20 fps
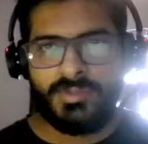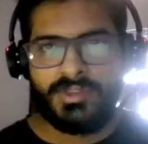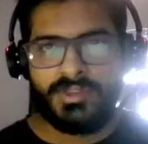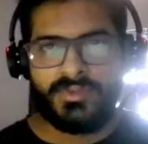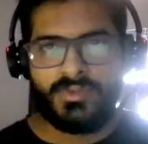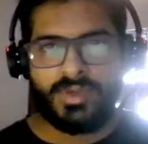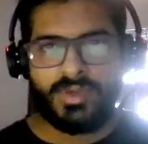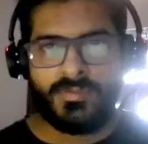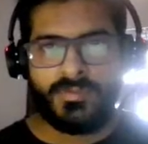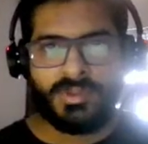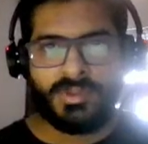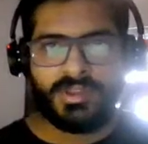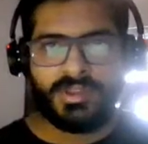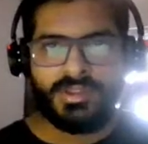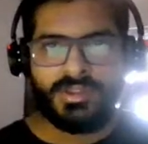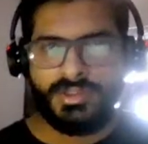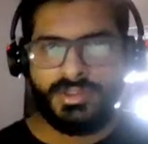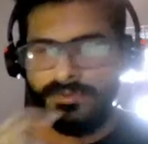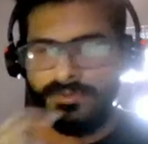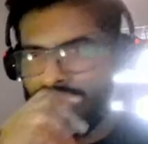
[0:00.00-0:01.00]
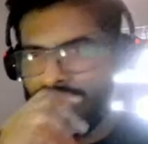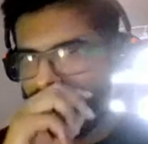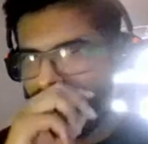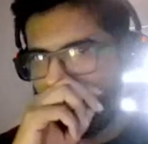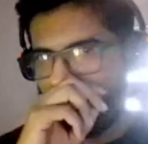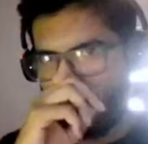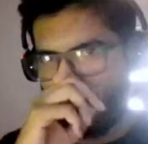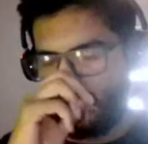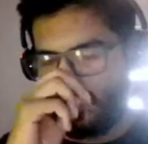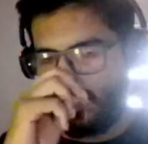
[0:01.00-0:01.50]
swapping it.
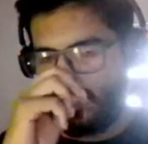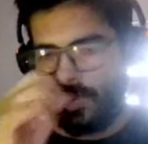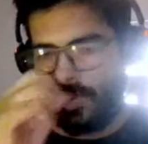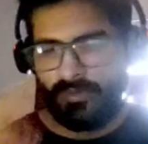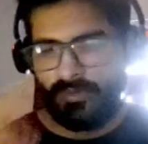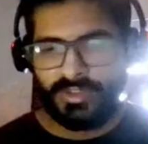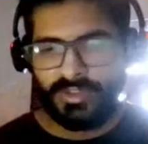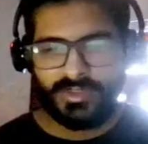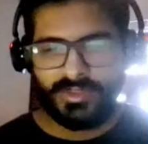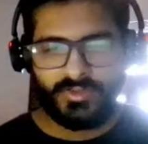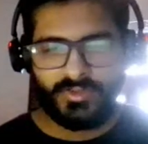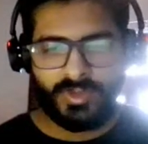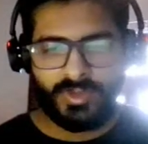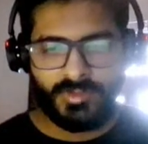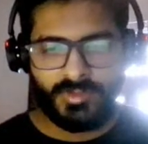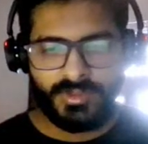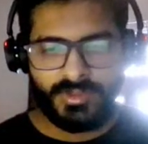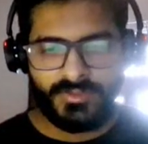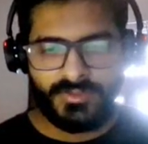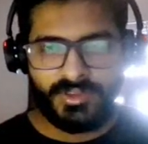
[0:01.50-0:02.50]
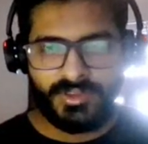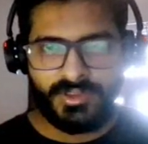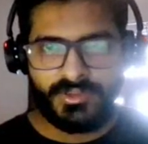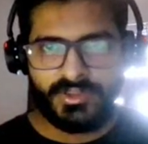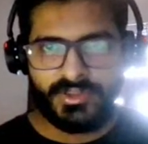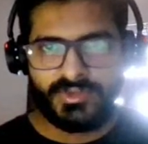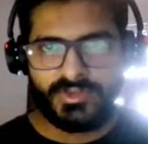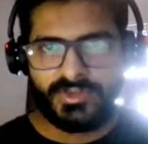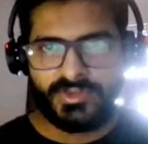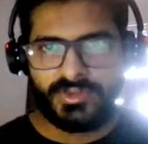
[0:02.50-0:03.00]
So how we can swap it? We'll
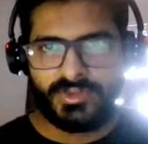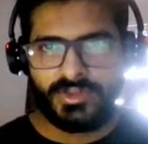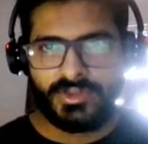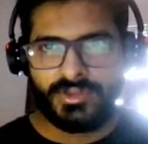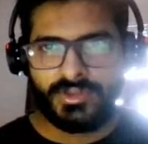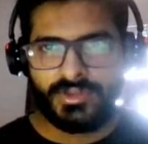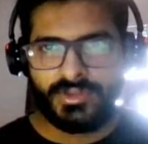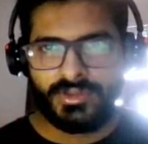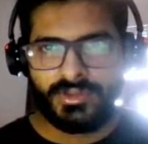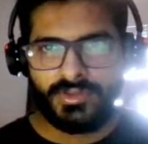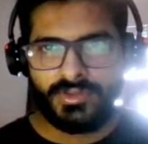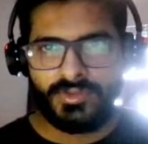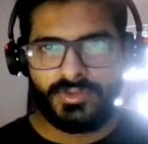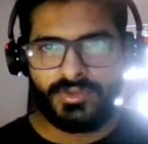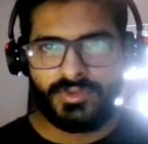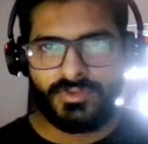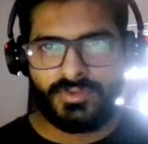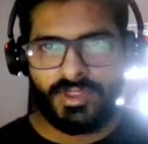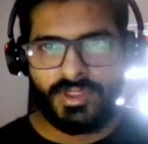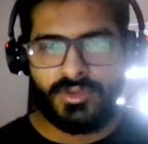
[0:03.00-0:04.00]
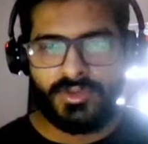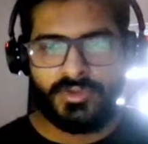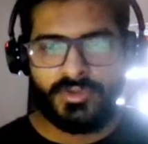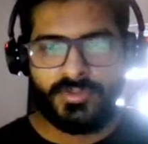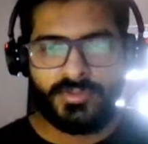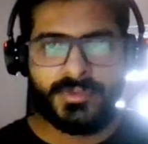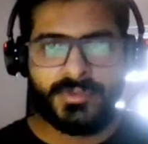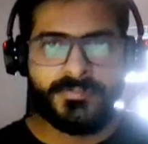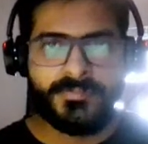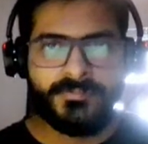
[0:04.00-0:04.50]
just use a while loop,
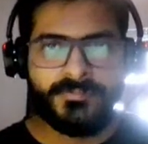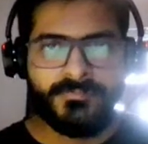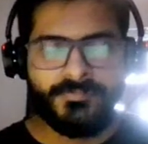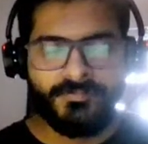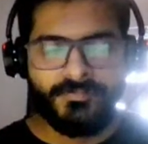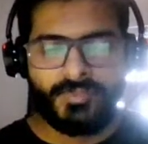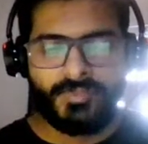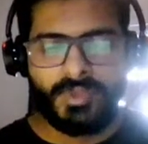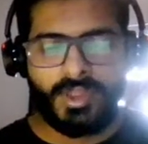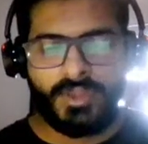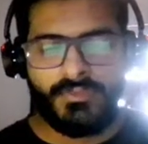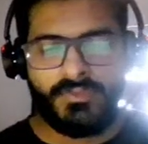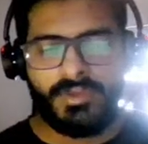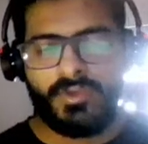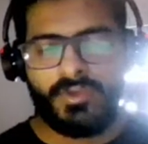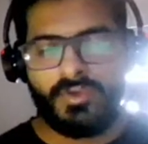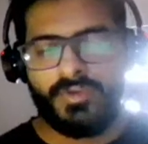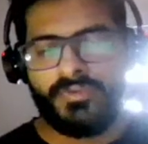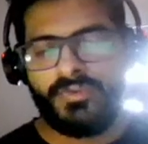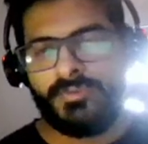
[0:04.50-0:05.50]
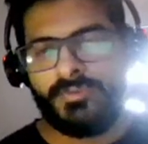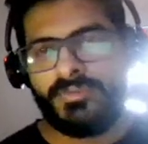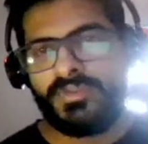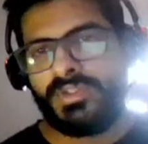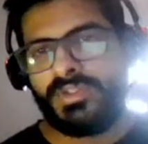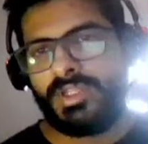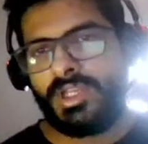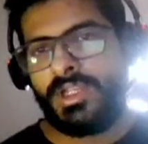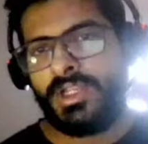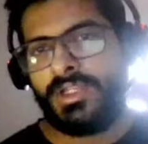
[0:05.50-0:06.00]
and we go from
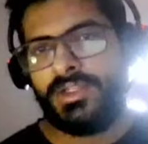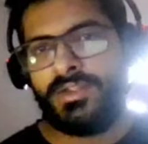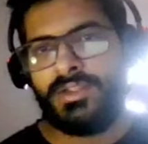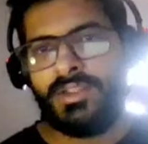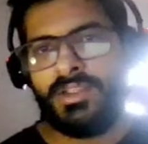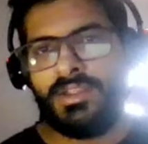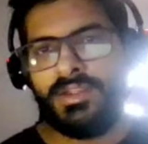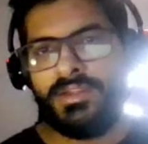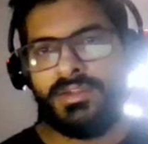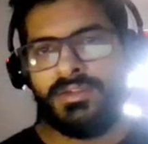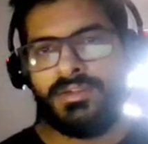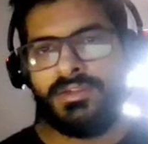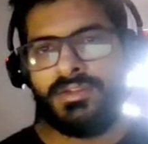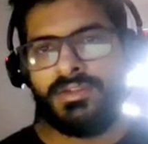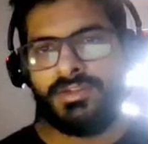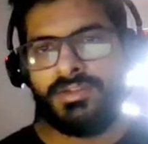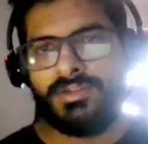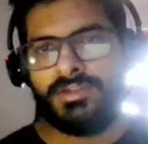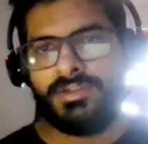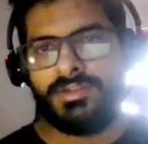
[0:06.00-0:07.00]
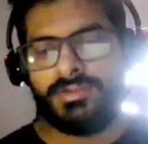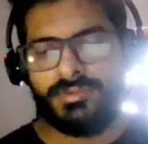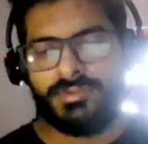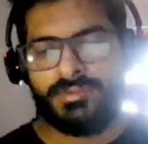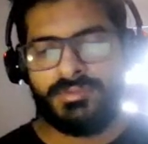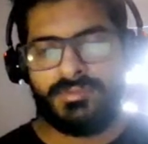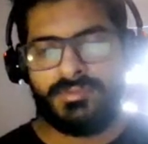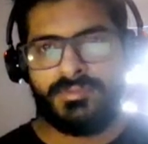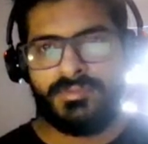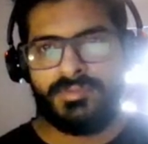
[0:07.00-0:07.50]
start and
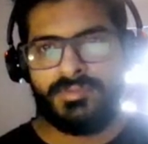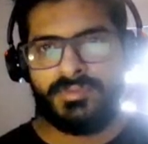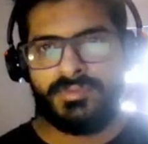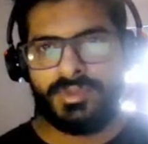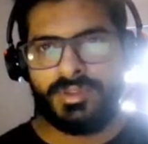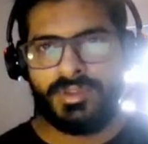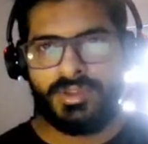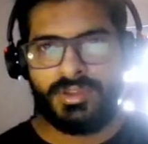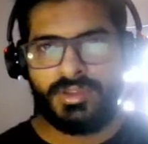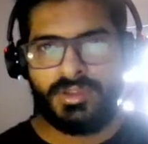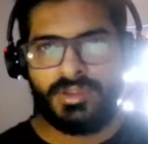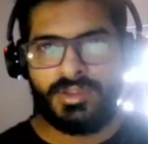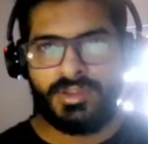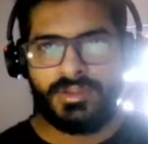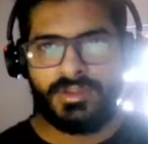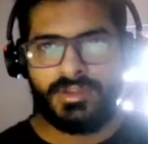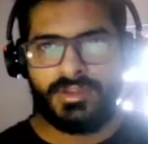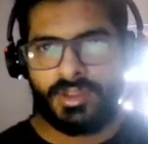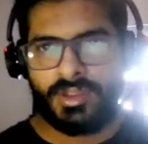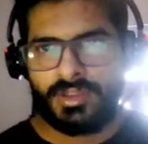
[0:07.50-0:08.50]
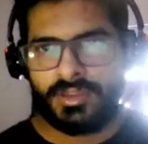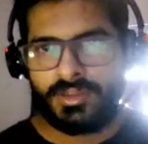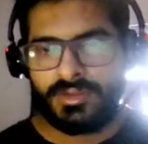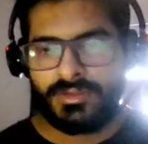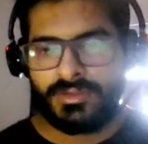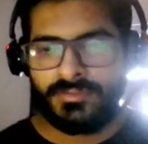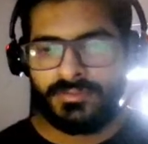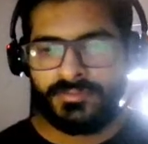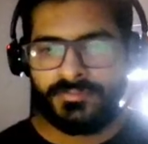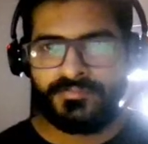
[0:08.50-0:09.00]
end.
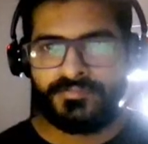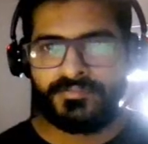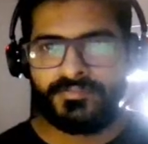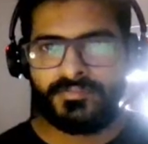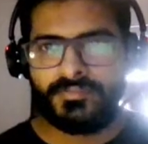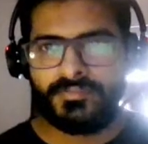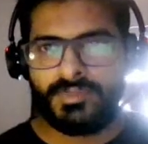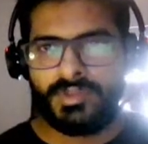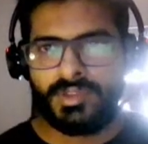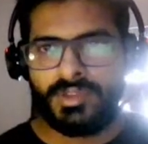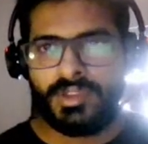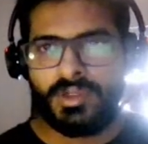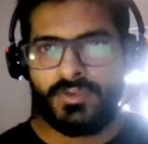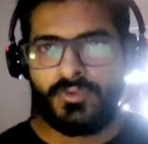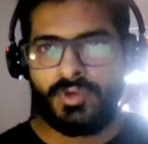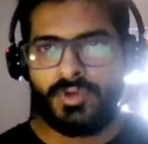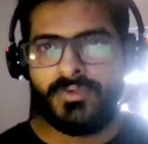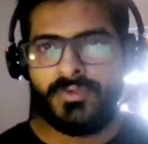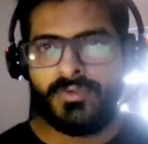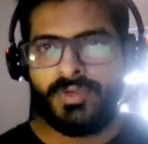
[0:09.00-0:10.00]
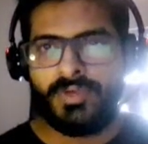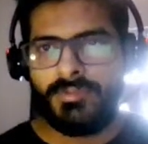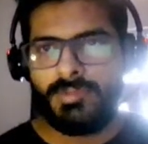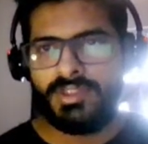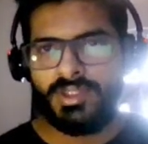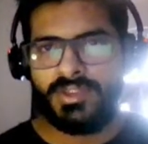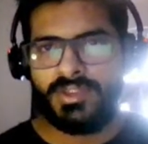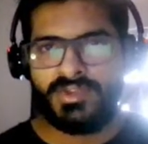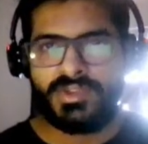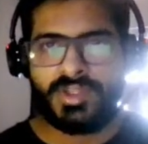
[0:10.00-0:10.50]
Now, what will be the
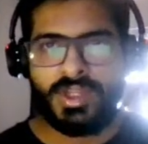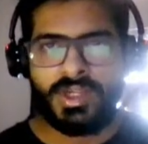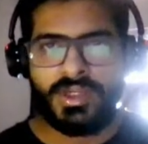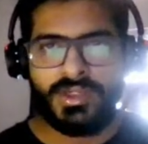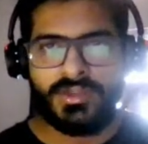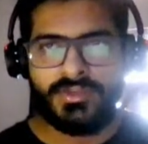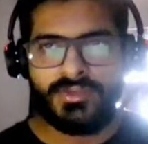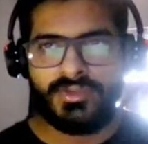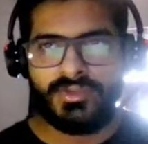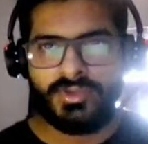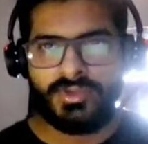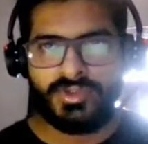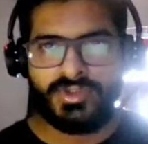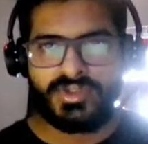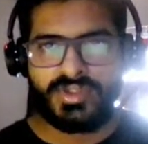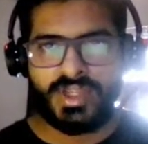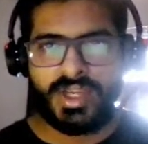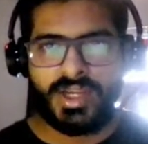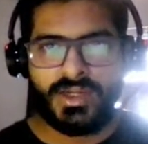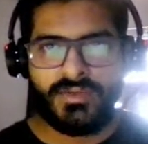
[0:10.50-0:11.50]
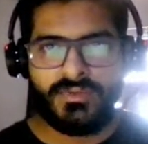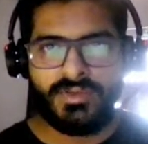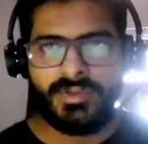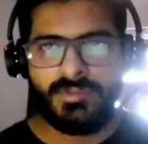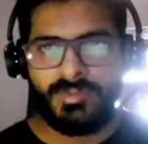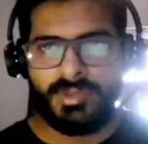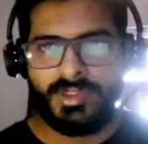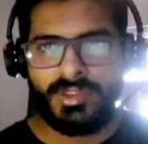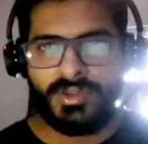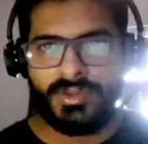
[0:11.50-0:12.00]
start? So start will
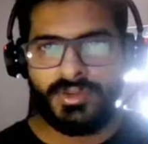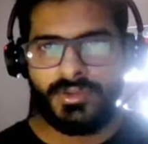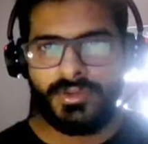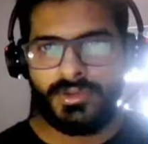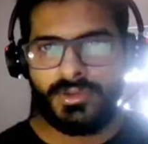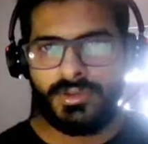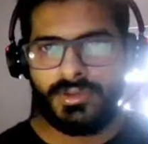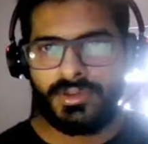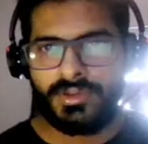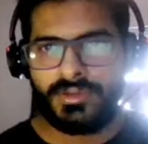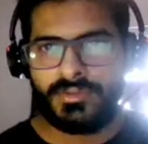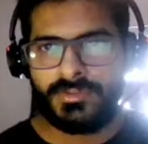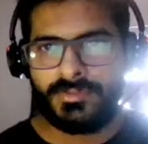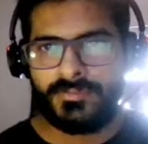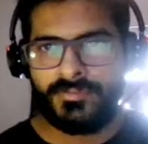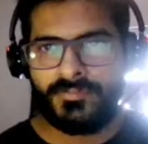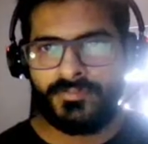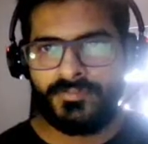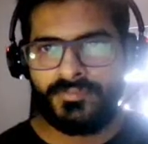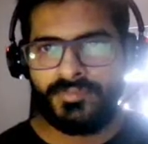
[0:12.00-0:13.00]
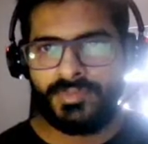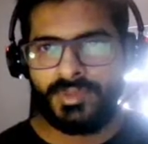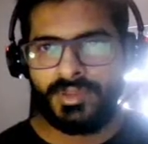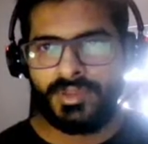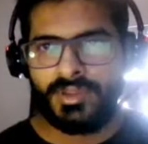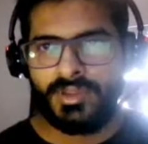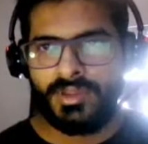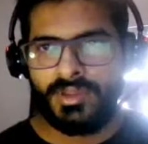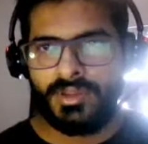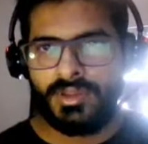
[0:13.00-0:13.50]
be your
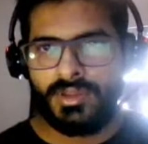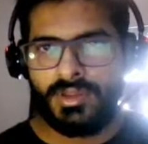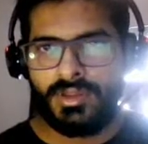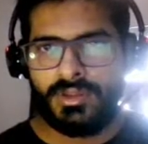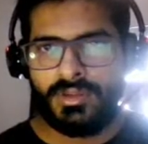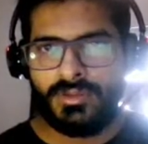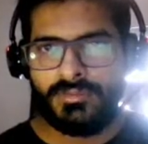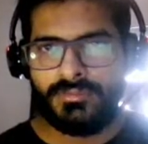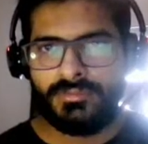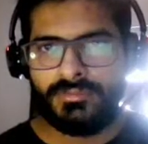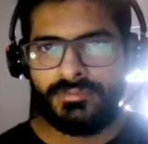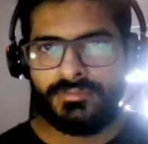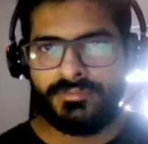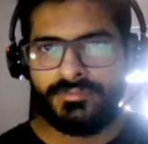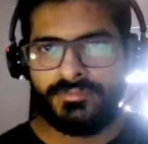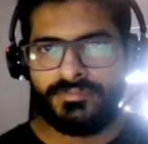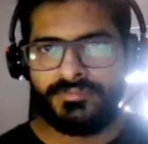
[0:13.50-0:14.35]
um,